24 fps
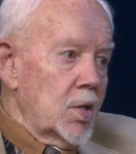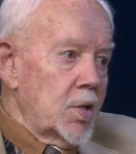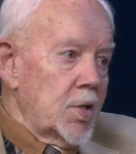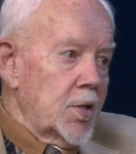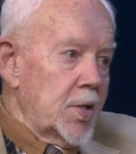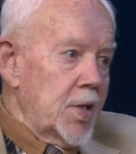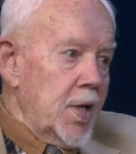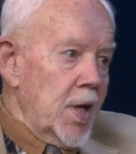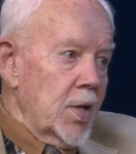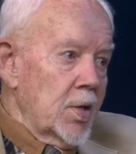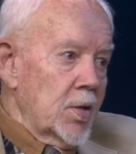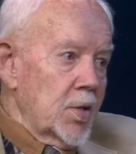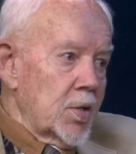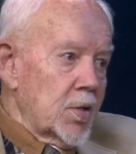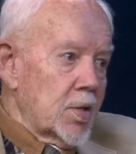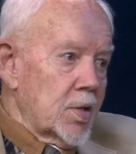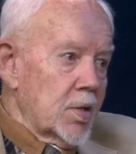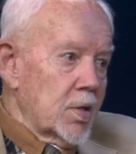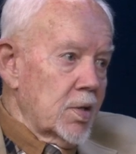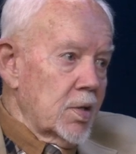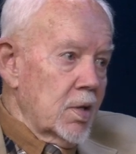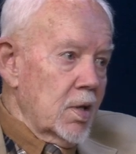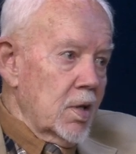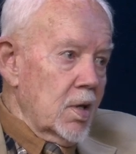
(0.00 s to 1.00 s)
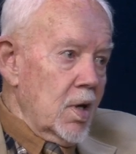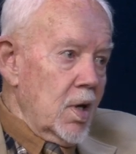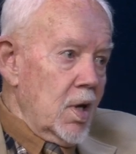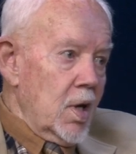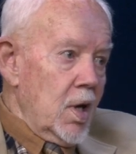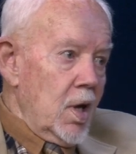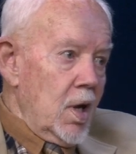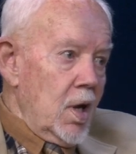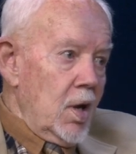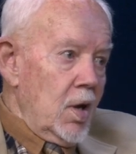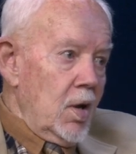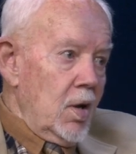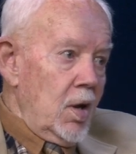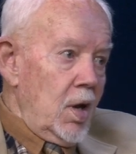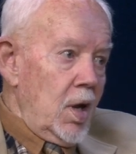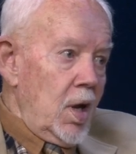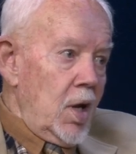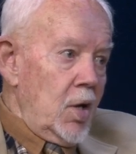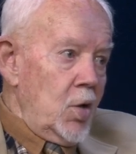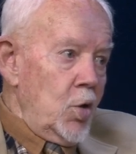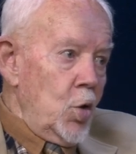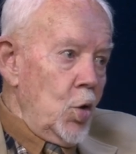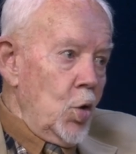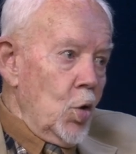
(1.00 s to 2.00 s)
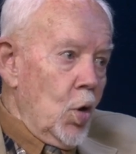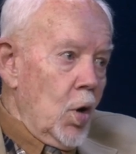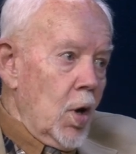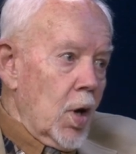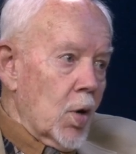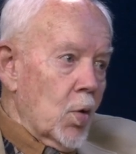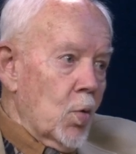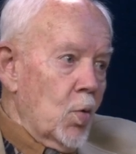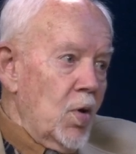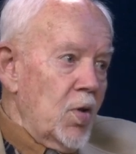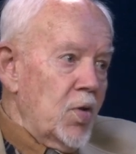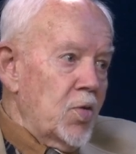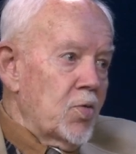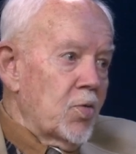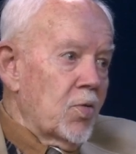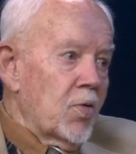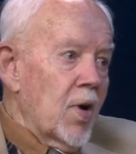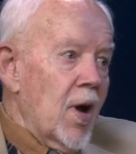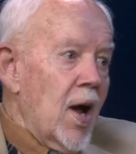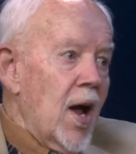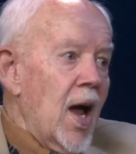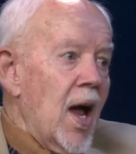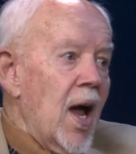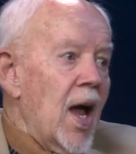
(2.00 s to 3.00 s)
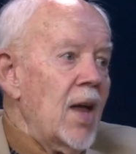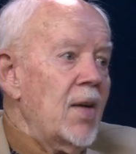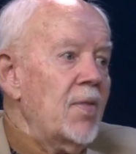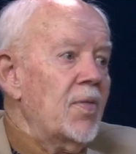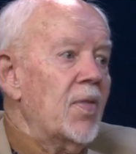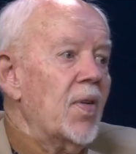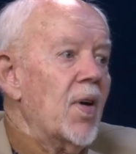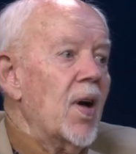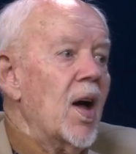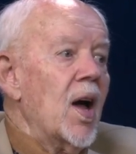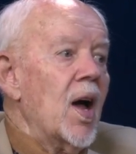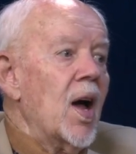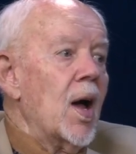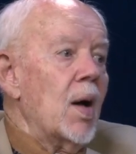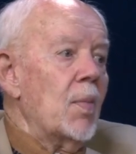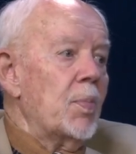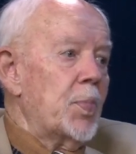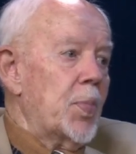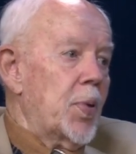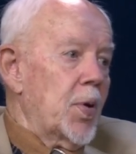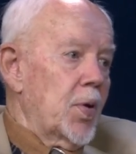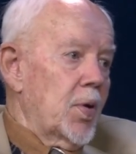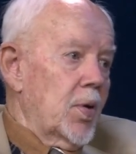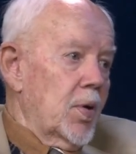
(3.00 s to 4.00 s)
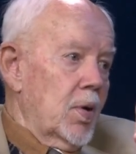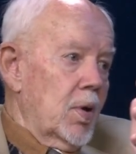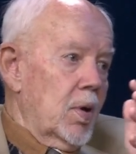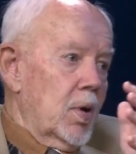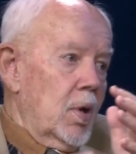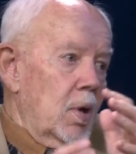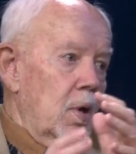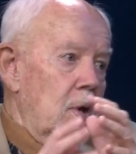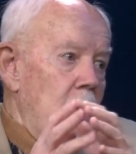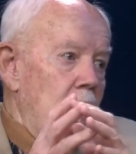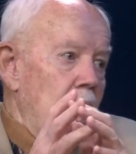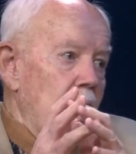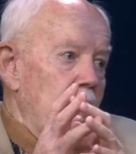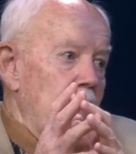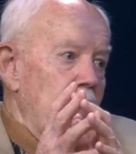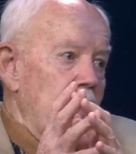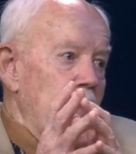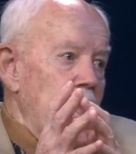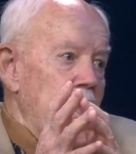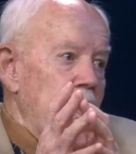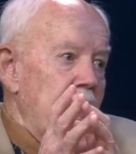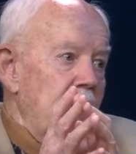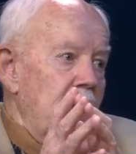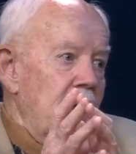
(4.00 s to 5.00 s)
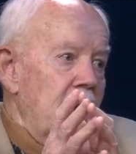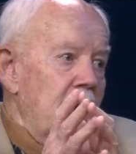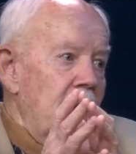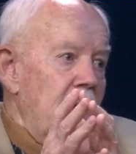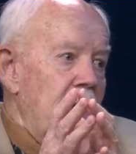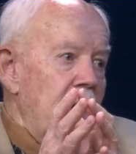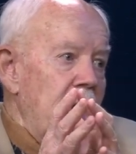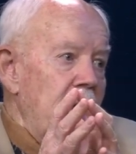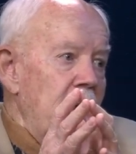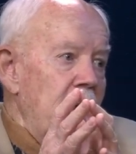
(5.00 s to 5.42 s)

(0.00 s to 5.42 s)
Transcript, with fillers: stints in New York, would drive up to the Deerhead